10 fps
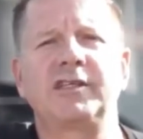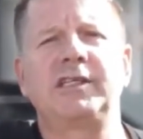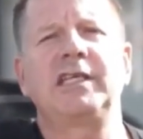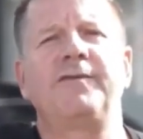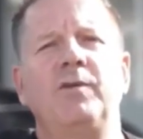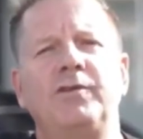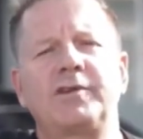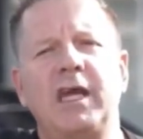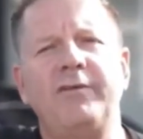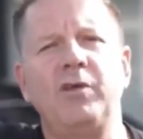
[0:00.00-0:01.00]
this
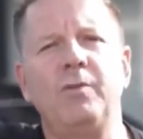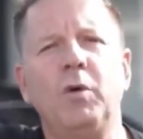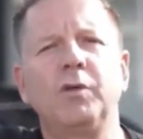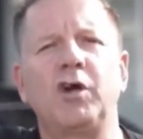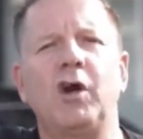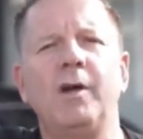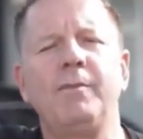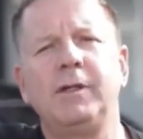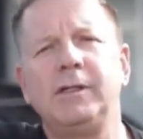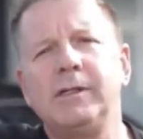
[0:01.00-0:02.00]
is gonna help to
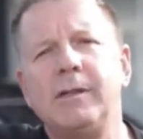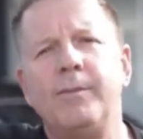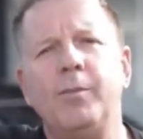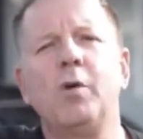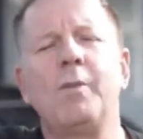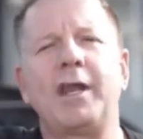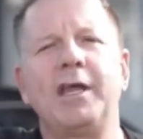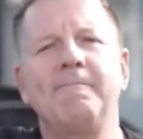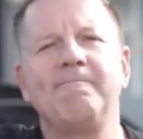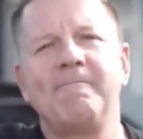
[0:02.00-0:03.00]
warm up all those
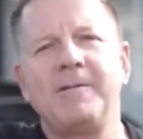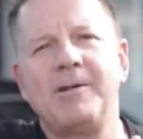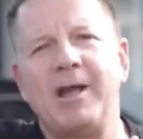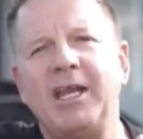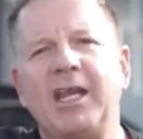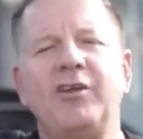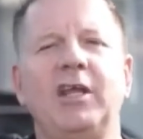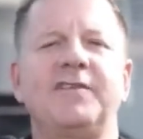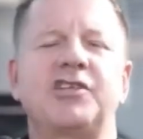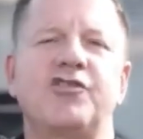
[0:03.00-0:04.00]
people who are in
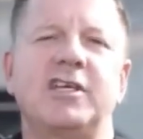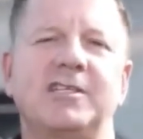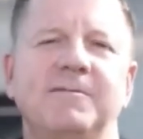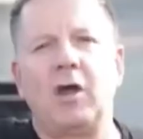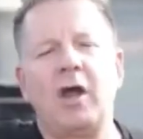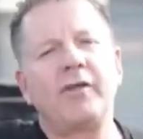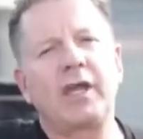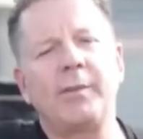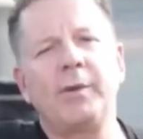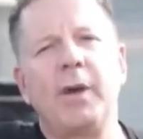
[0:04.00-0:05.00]
your funnel who are 3,
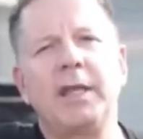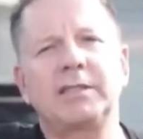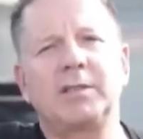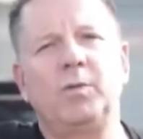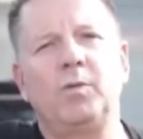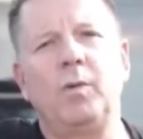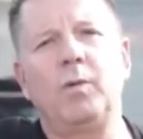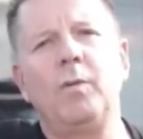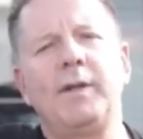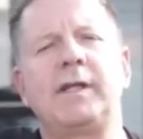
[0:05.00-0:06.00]
6, 9, 12
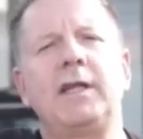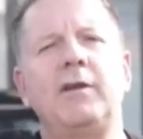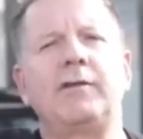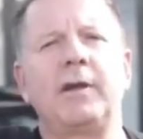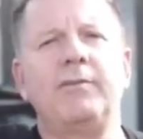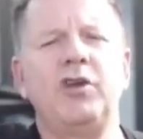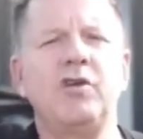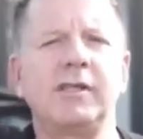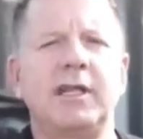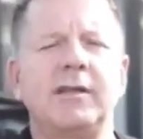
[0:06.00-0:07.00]
months away from building.
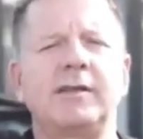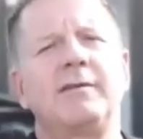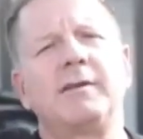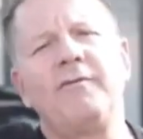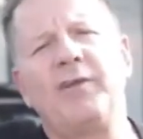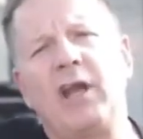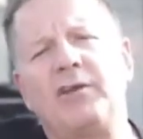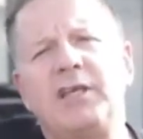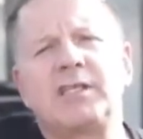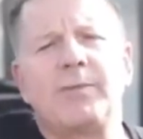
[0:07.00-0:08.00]
We're gonna get them
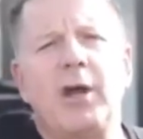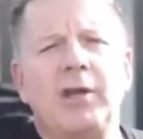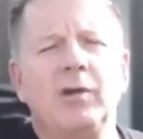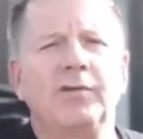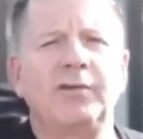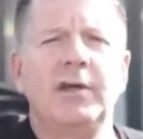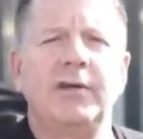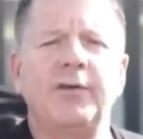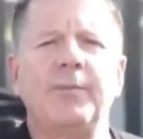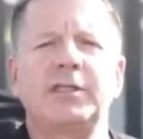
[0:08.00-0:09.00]
to grab your
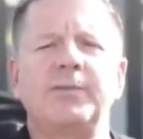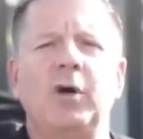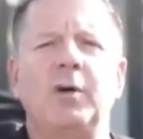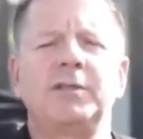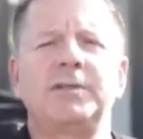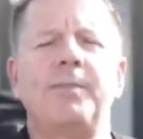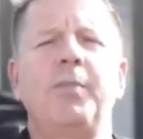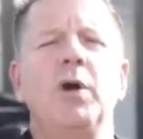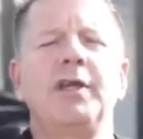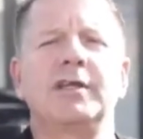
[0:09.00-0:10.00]
lead gen magnet
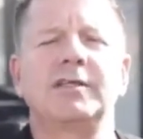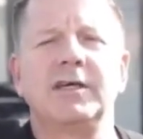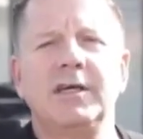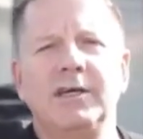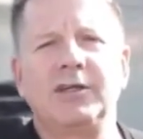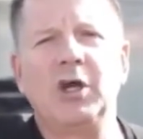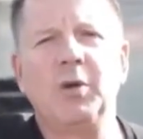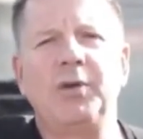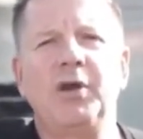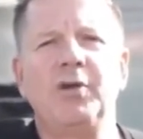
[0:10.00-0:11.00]
first off your website.
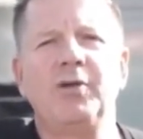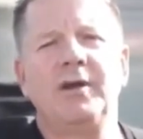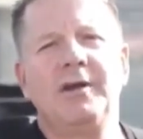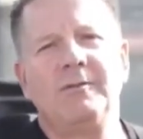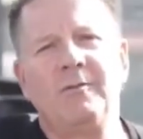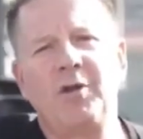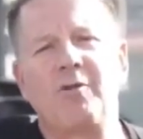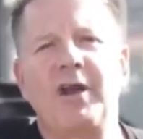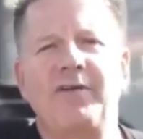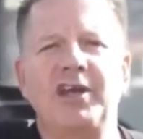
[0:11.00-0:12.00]
It's gonna
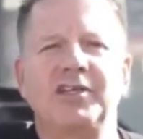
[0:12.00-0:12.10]
position you as the